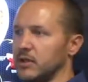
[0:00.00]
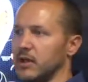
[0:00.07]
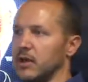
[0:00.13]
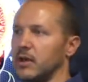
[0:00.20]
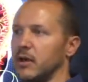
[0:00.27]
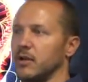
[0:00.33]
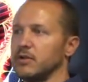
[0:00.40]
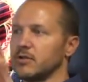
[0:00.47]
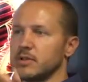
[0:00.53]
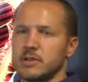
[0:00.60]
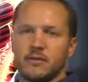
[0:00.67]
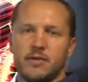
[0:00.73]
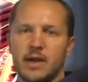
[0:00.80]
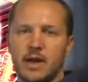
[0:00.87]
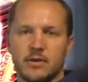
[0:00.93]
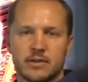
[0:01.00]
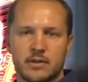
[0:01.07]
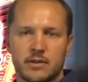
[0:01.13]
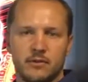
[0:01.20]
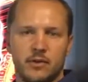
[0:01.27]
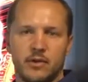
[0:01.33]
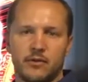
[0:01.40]
into hundreds of
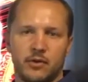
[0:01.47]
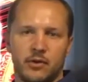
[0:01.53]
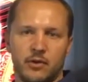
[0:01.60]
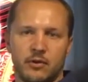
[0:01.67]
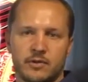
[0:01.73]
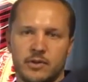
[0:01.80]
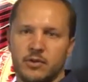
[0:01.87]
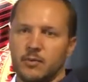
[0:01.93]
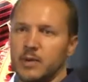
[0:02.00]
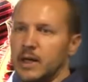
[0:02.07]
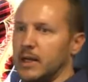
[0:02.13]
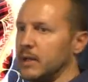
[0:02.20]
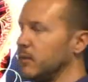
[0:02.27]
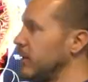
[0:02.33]
thousands of different nerves in your body.